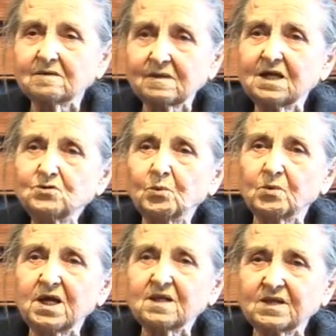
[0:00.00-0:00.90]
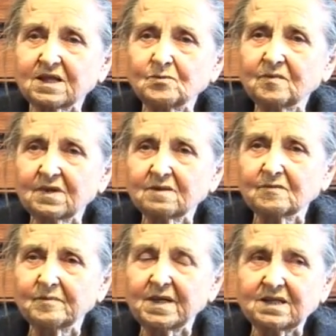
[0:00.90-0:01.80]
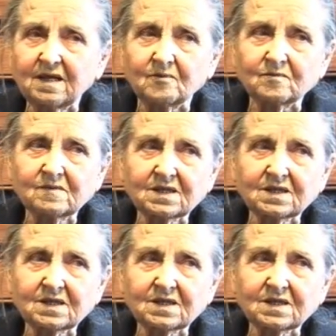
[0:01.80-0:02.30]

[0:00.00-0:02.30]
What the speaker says: in a way that made them